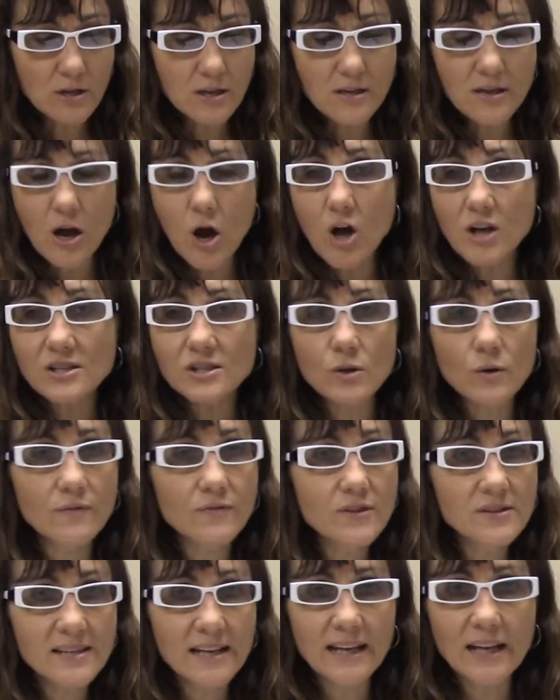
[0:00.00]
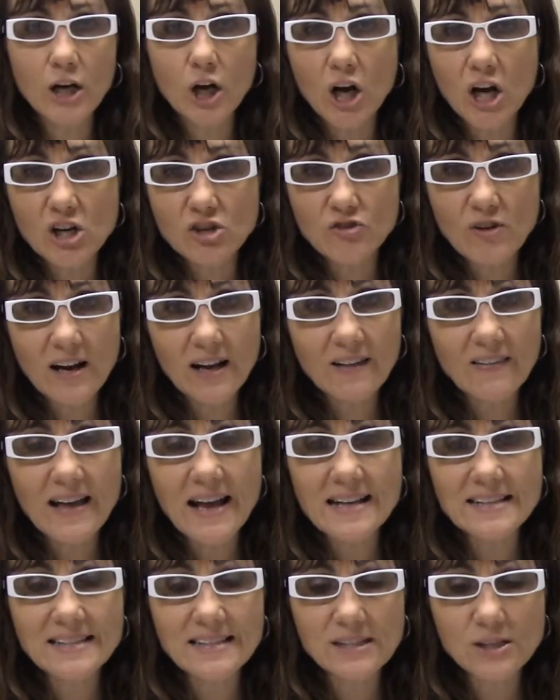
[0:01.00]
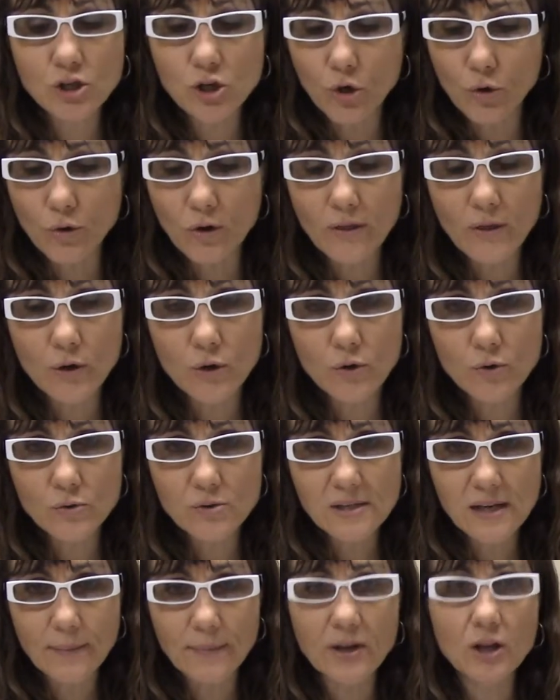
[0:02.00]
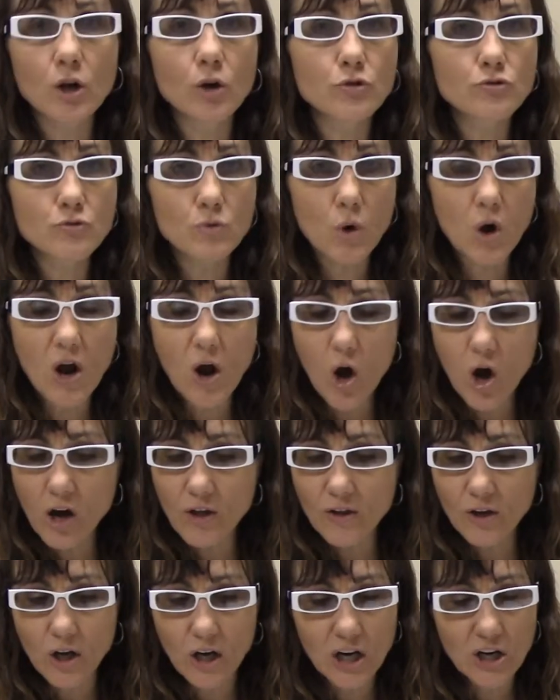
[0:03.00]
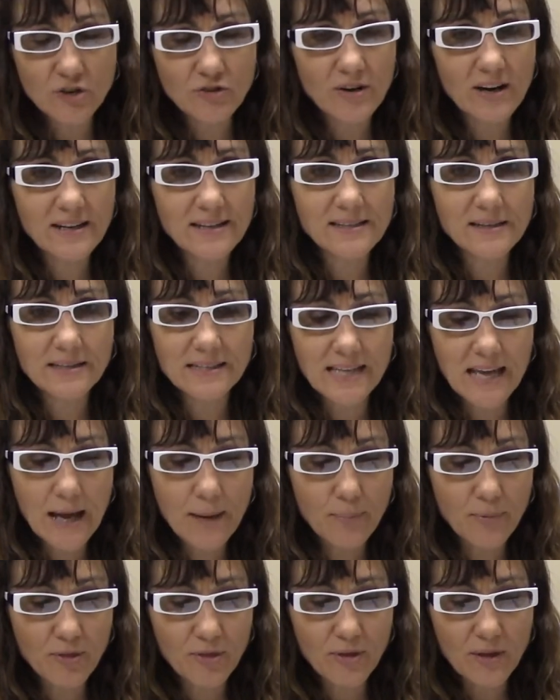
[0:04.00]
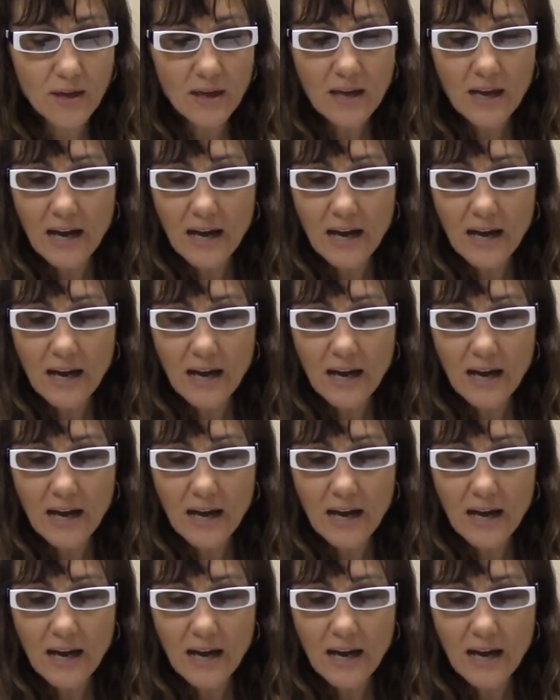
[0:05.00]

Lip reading: Also, if there's any contract classes, go to those. I'm going to go through all the contracts in depth.